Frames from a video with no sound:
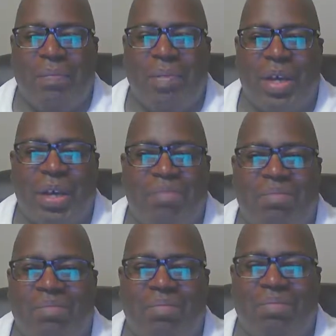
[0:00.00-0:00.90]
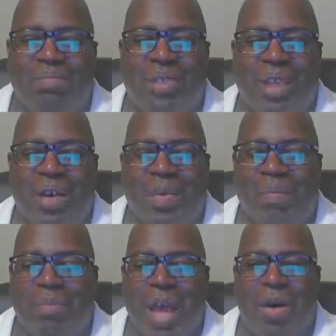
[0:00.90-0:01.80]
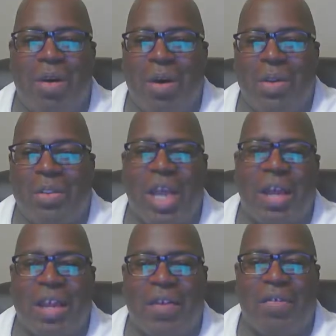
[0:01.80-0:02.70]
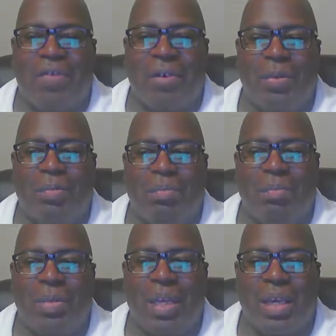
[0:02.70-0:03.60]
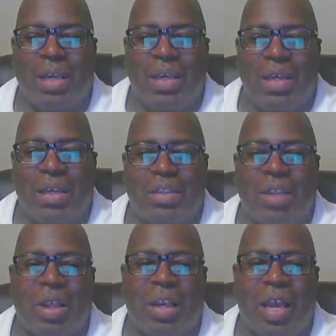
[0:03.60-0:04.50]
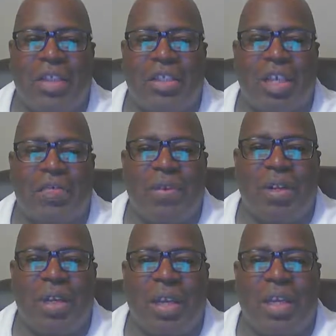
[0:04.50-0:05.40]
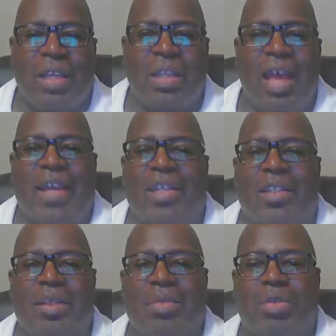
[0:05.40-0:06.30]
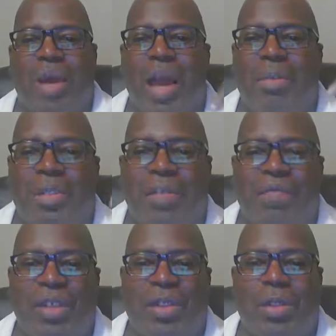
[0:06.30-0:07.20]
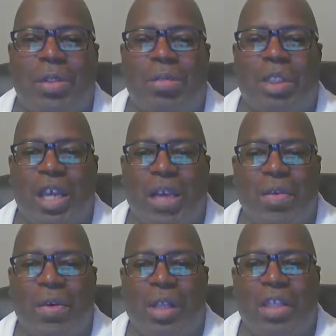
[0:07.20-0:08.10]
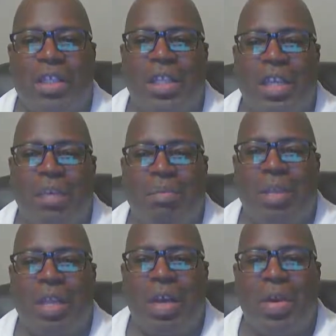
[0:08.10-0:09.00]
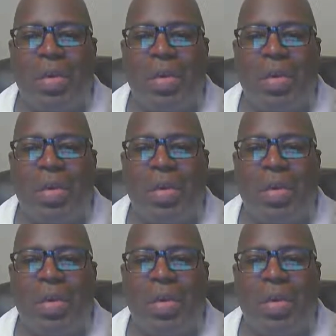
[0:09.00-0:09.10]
But you know, alcohol is not a health food. That's all I got to say for today. Like and subscribe to the Vince Goodrum channel. Click the link below.